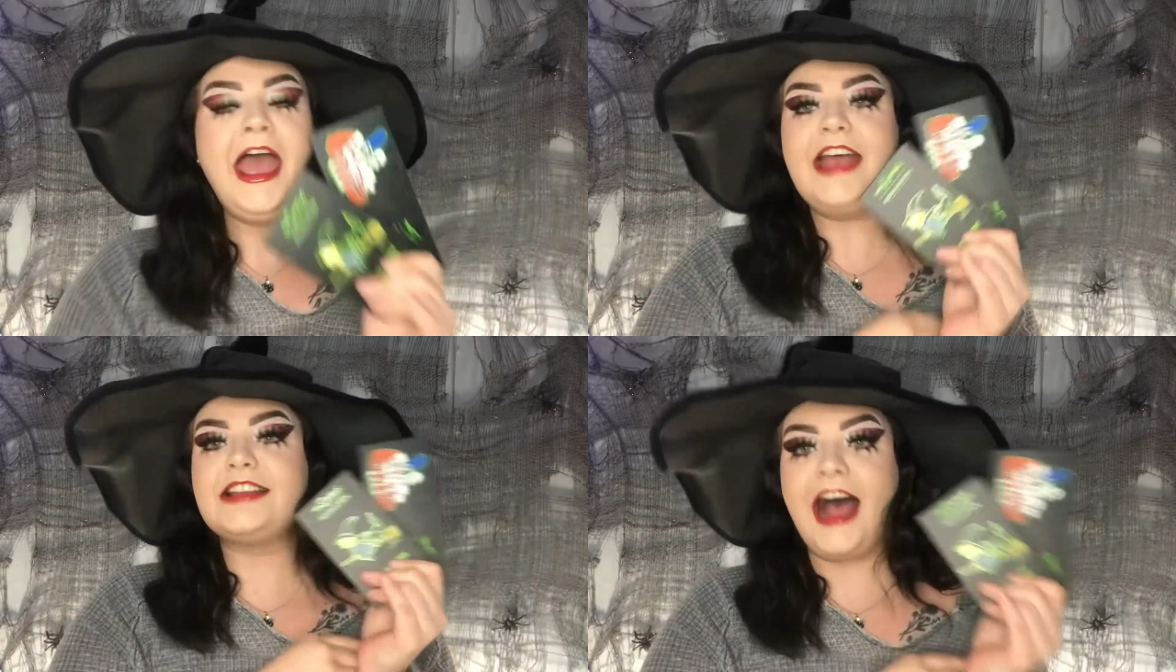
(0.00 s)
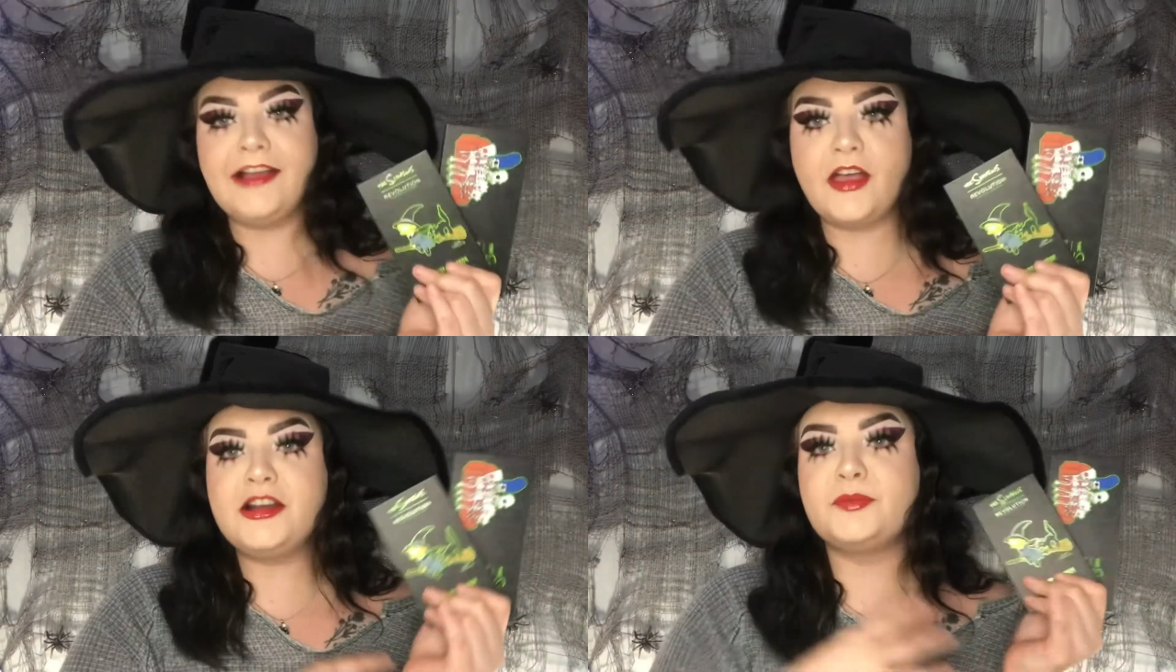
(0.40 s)
And
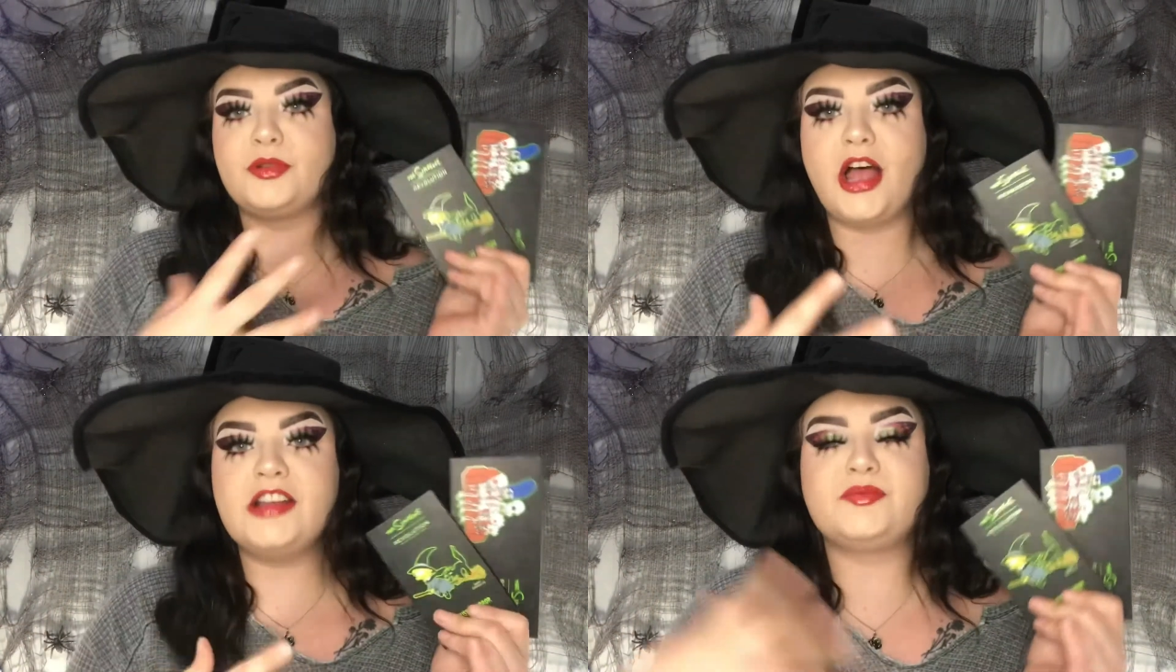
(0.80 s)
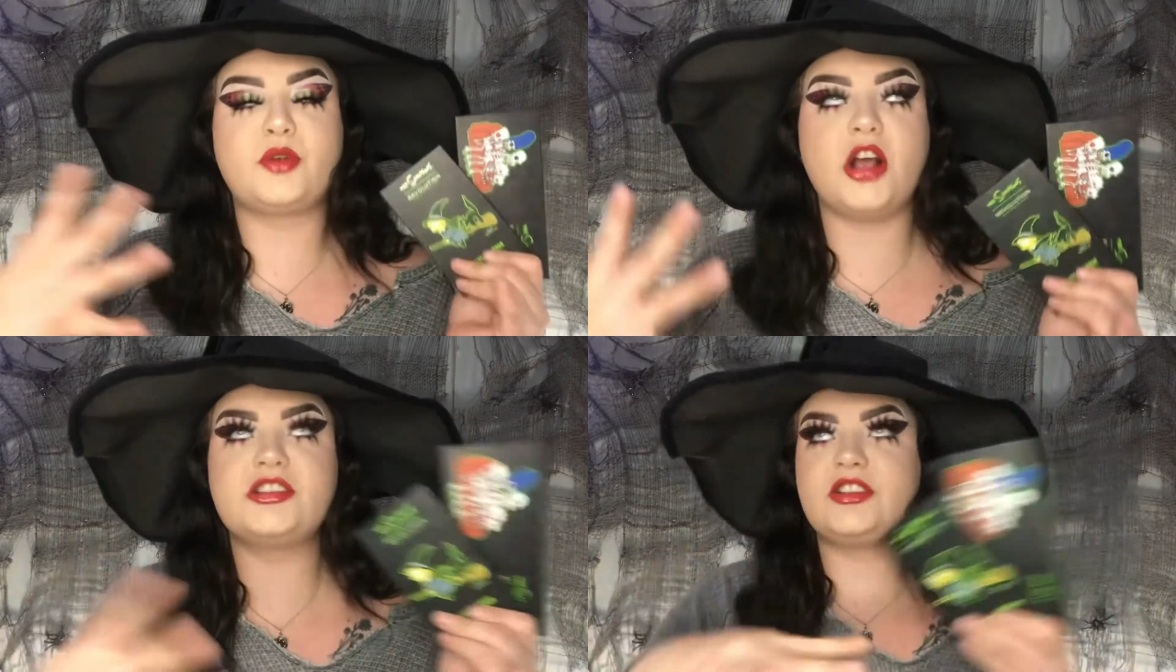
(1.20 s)
highlighter, blush,
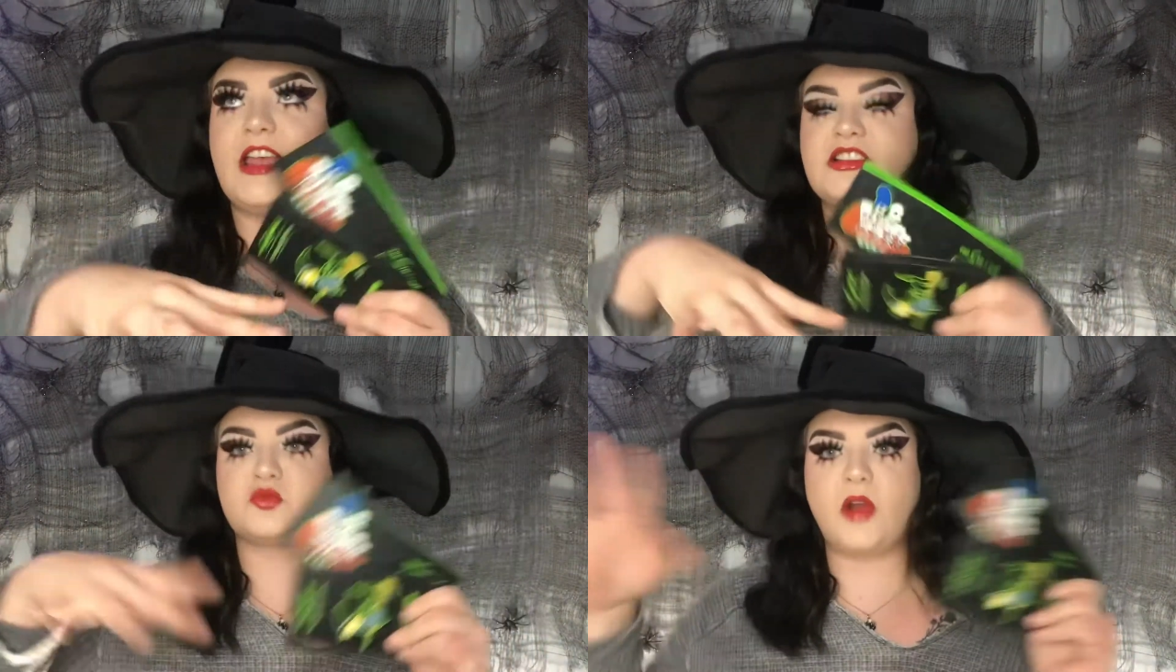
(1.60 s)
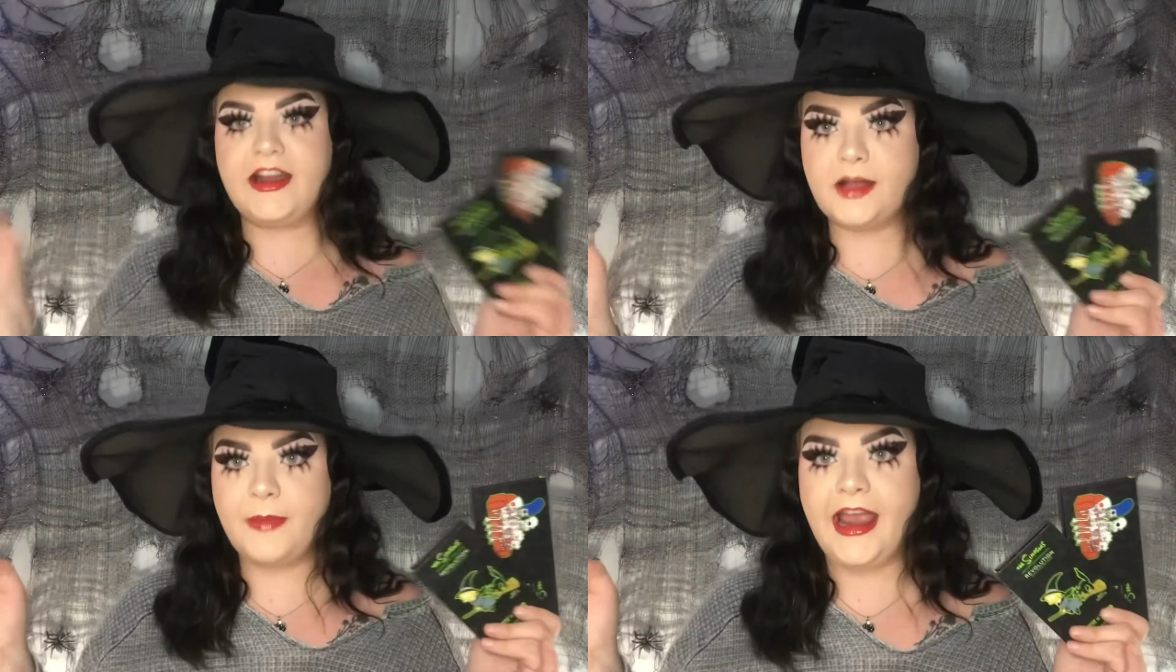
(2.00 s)
bronzer, that's
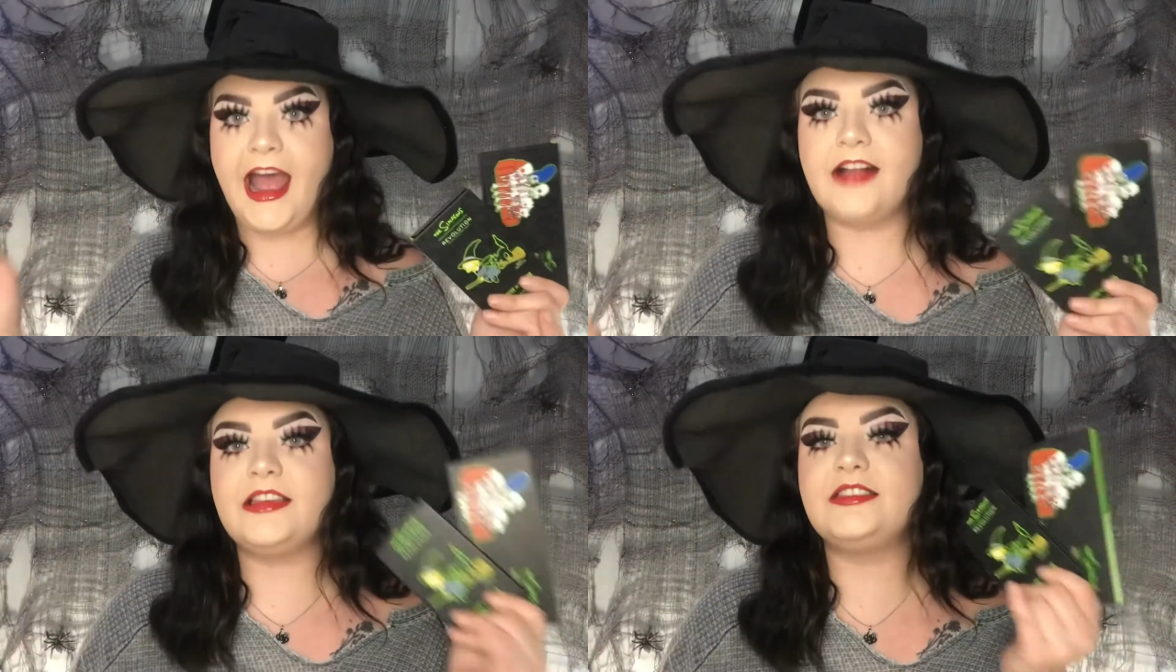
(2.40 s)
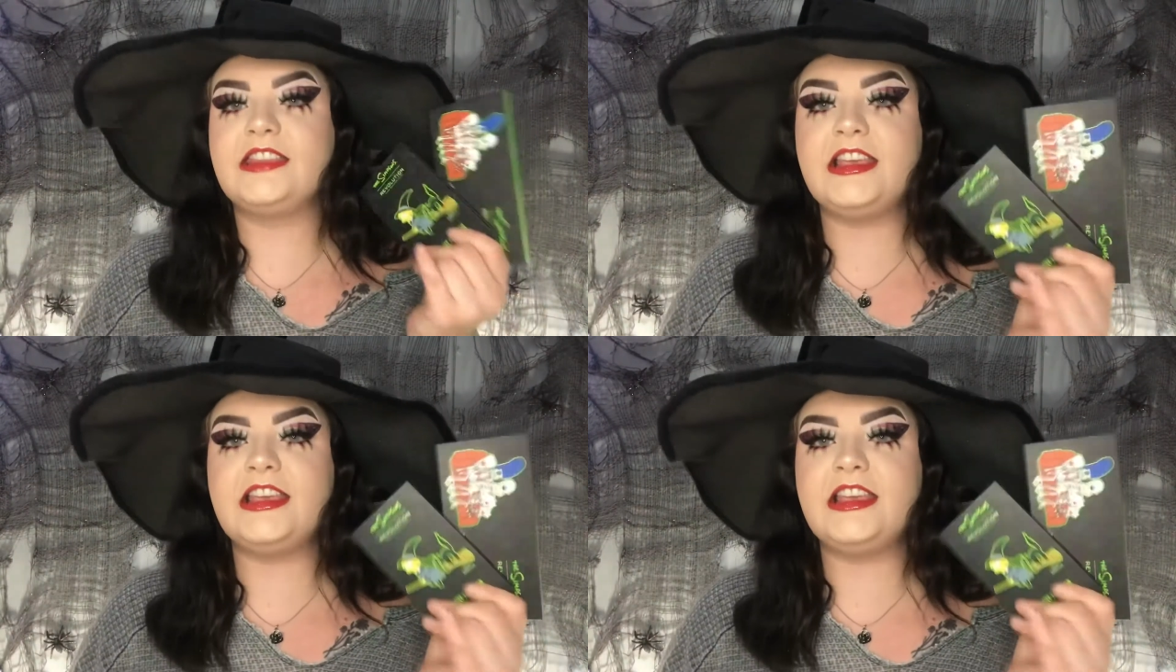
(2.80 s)
right up my alley.